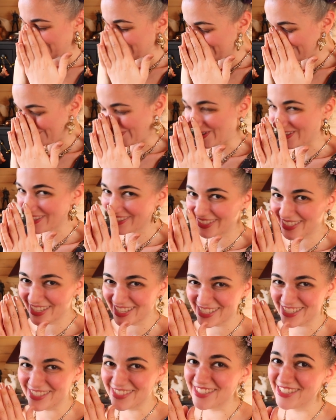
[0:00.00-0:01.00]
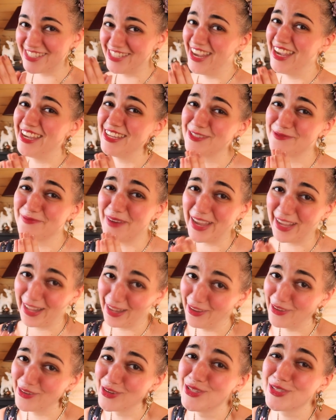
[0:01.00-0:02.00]
be bothered to change my
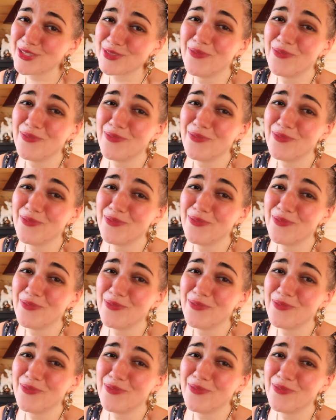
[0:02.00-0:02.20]
clothes